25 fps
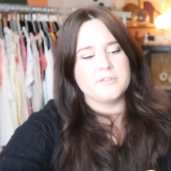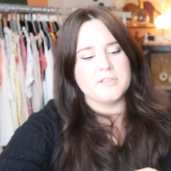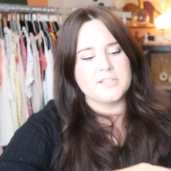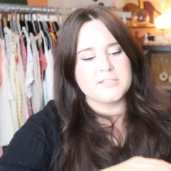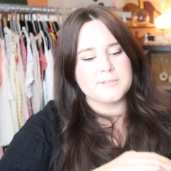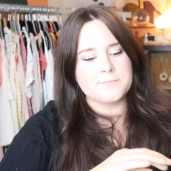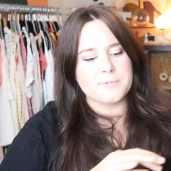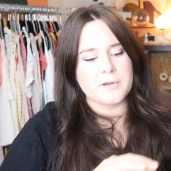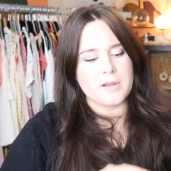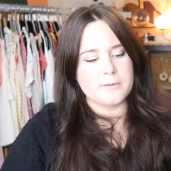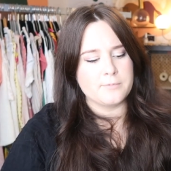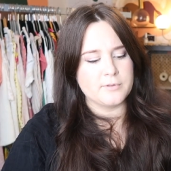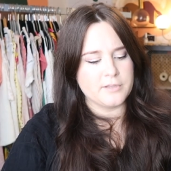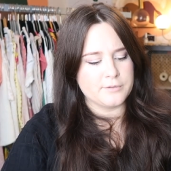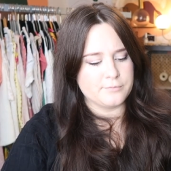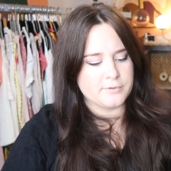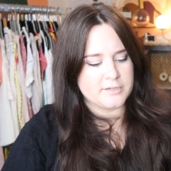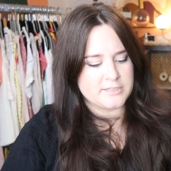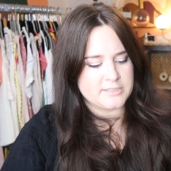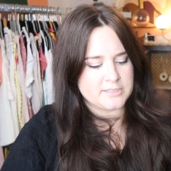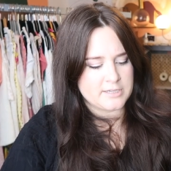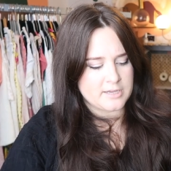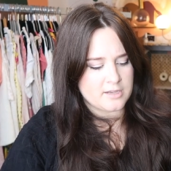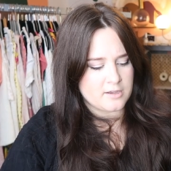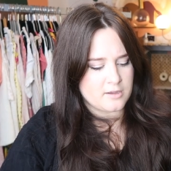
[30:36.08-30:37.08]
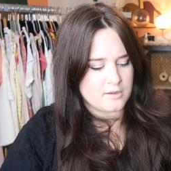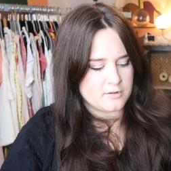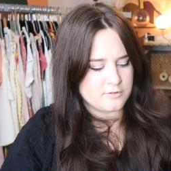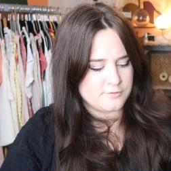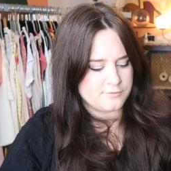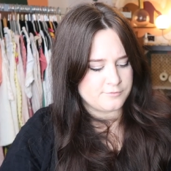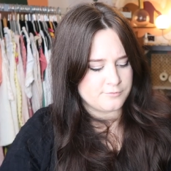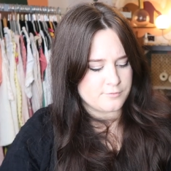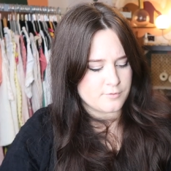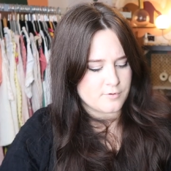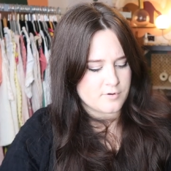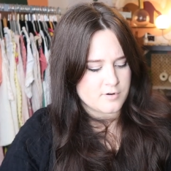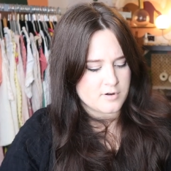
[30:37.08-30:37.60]
these probably retailed
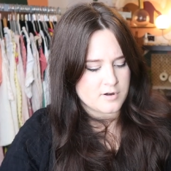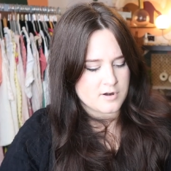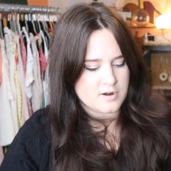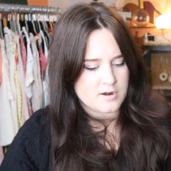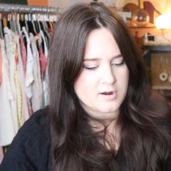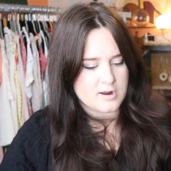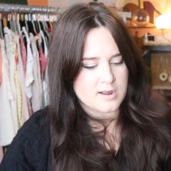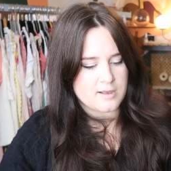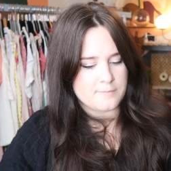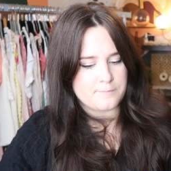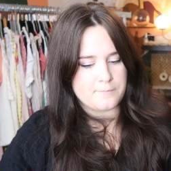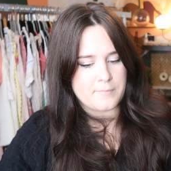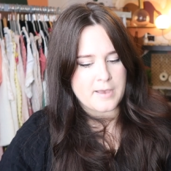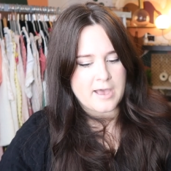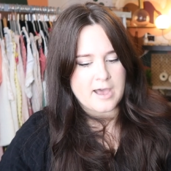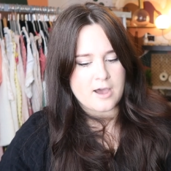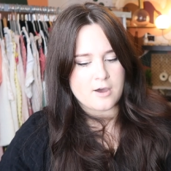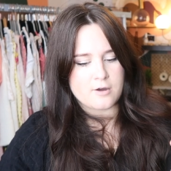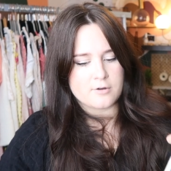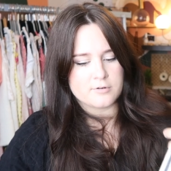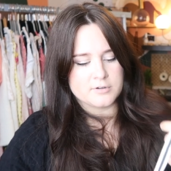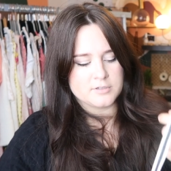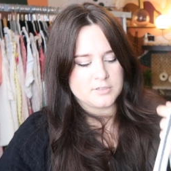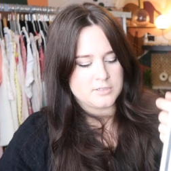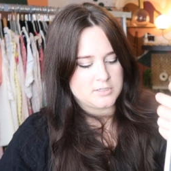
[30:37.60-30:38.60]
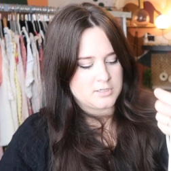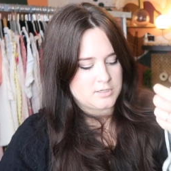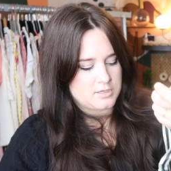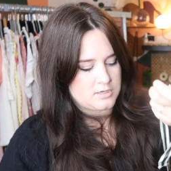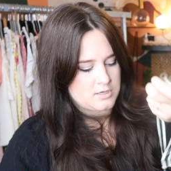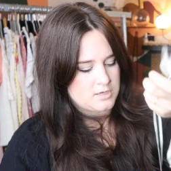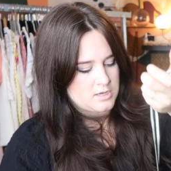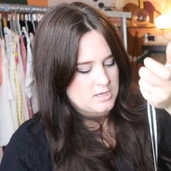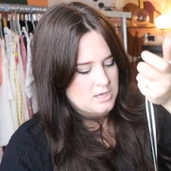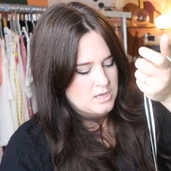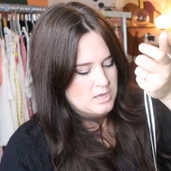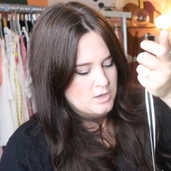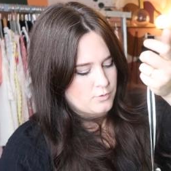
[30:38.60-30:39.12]
for about
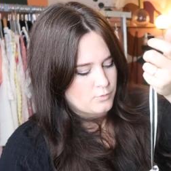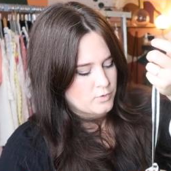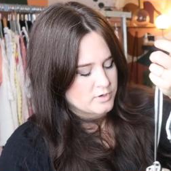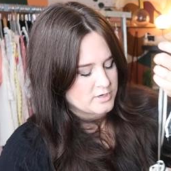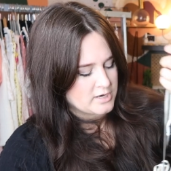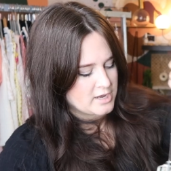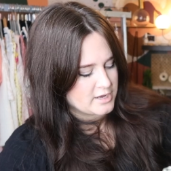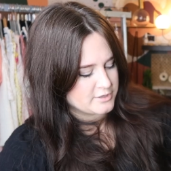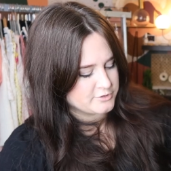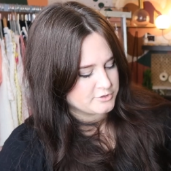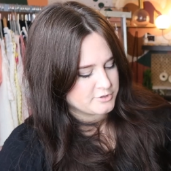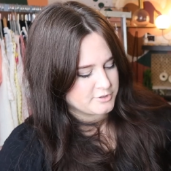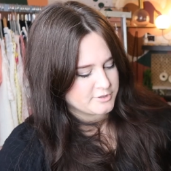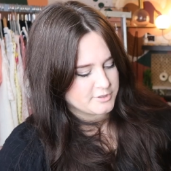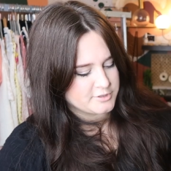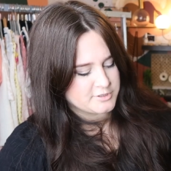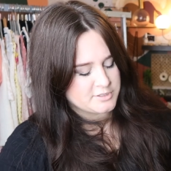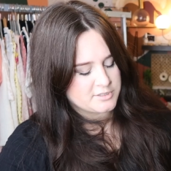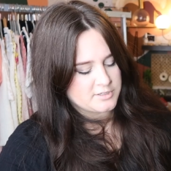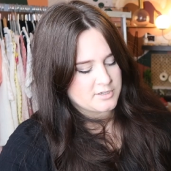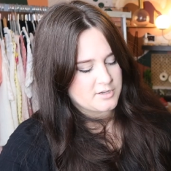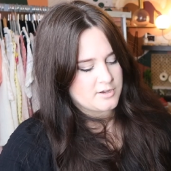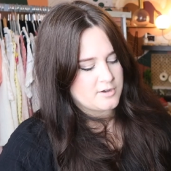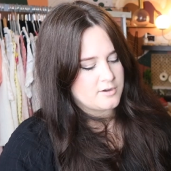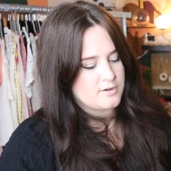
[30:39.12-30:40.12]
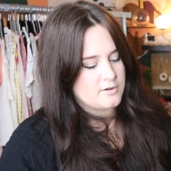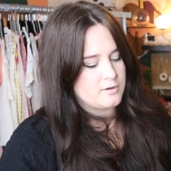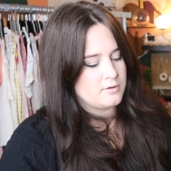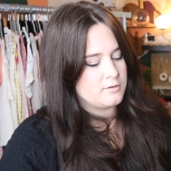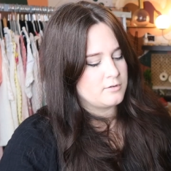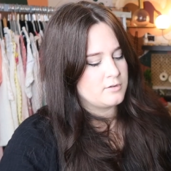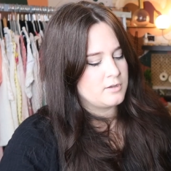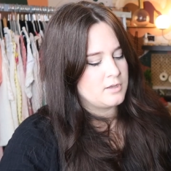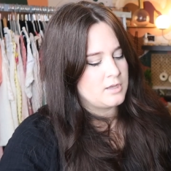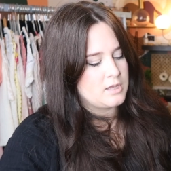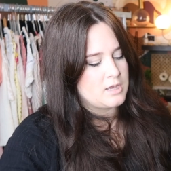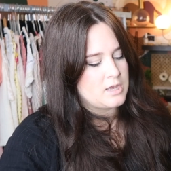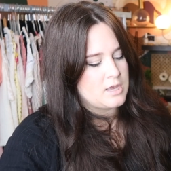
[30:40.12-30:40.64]
100 or
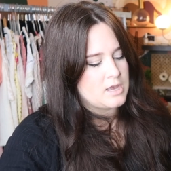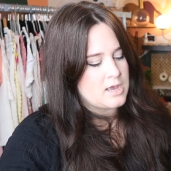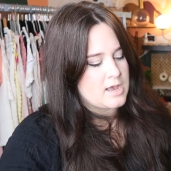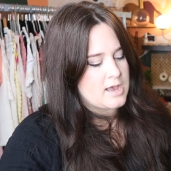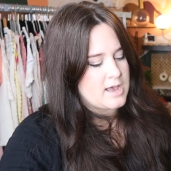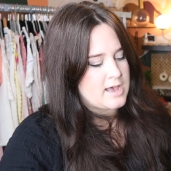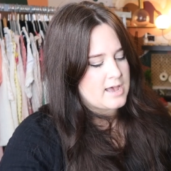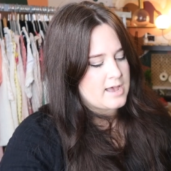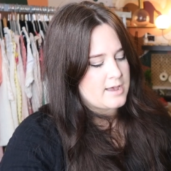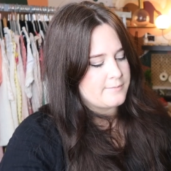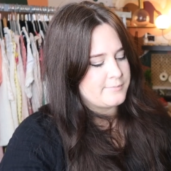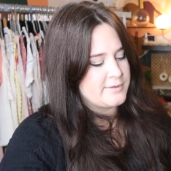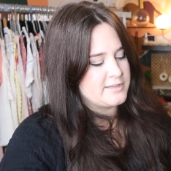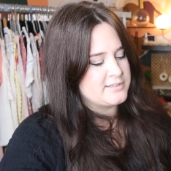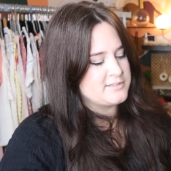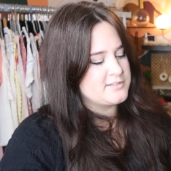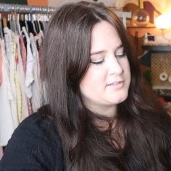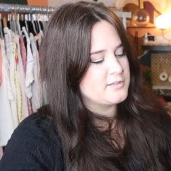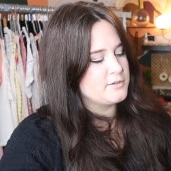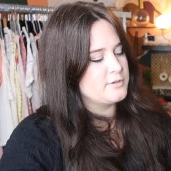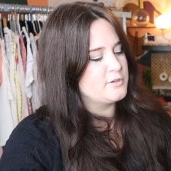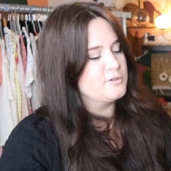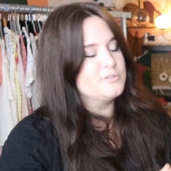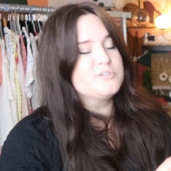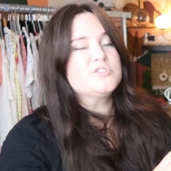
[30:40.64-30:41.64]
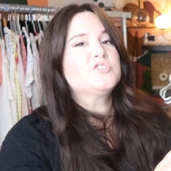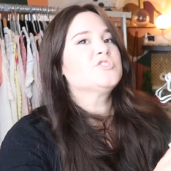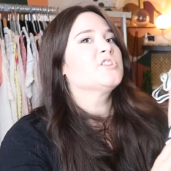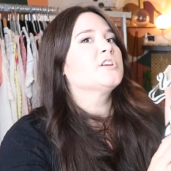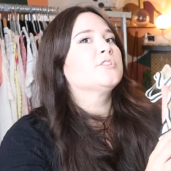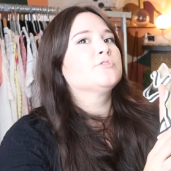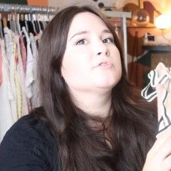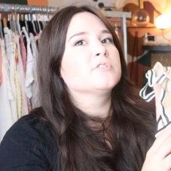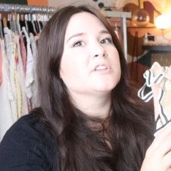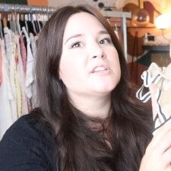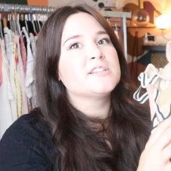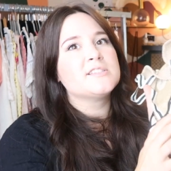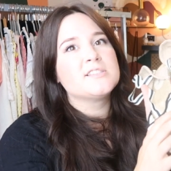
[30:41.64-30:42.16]
so. Um, and Saludos
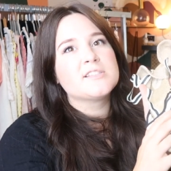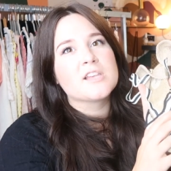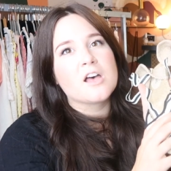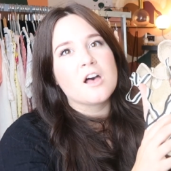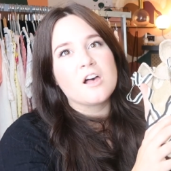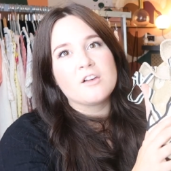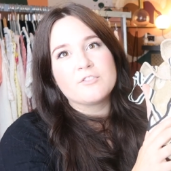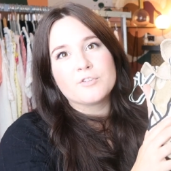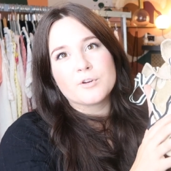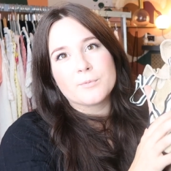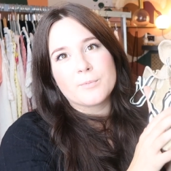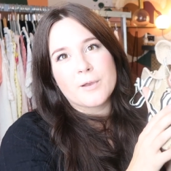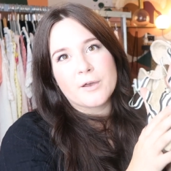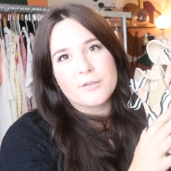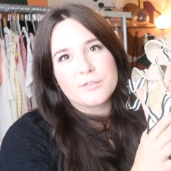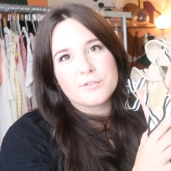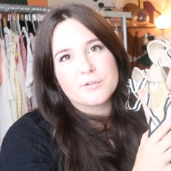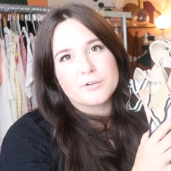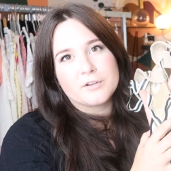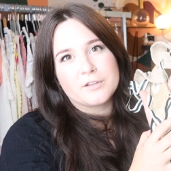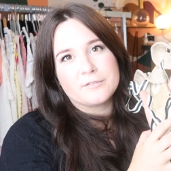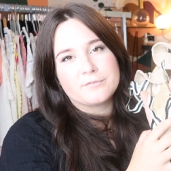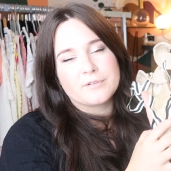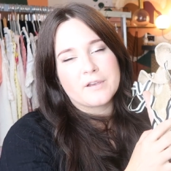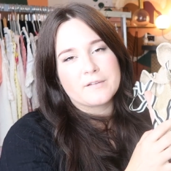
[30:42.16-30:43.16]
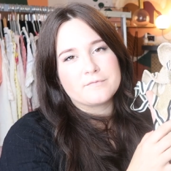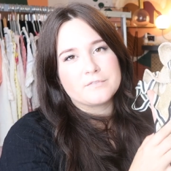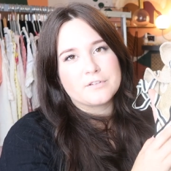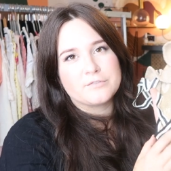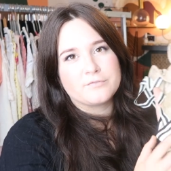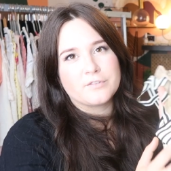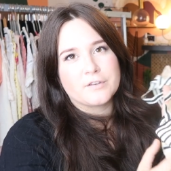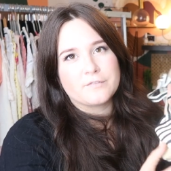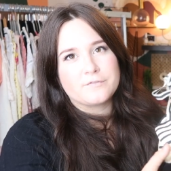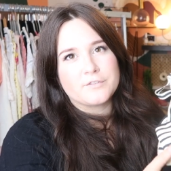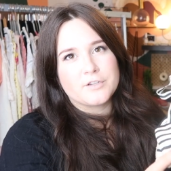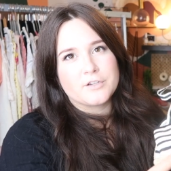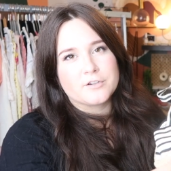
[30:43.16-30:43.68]
generally sell for about 35 to
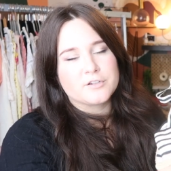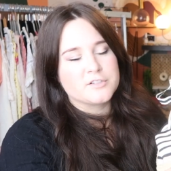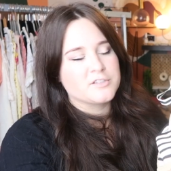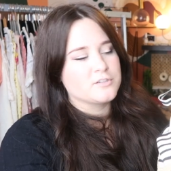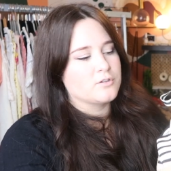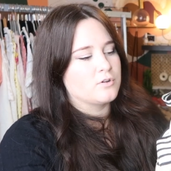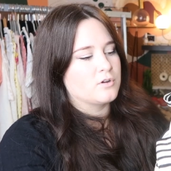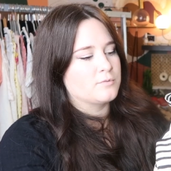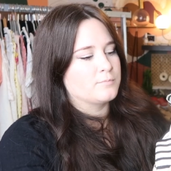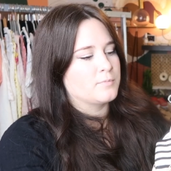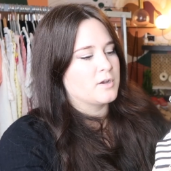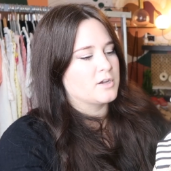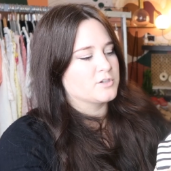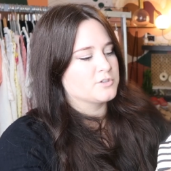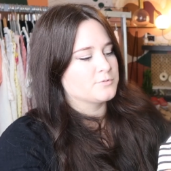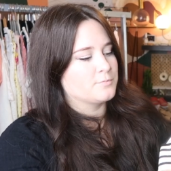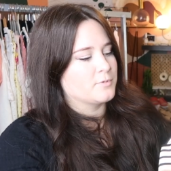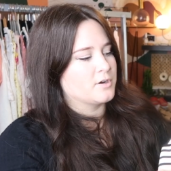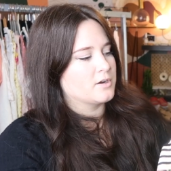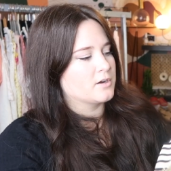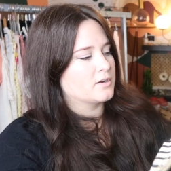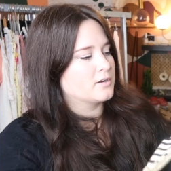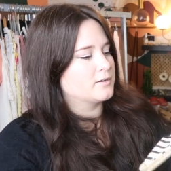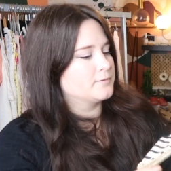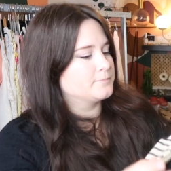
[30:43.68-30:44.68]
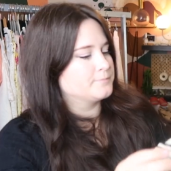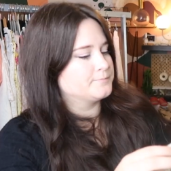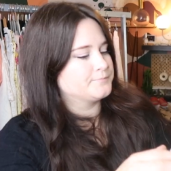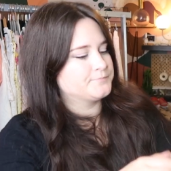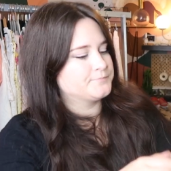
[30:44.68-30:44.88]
50 or so on Poshmark.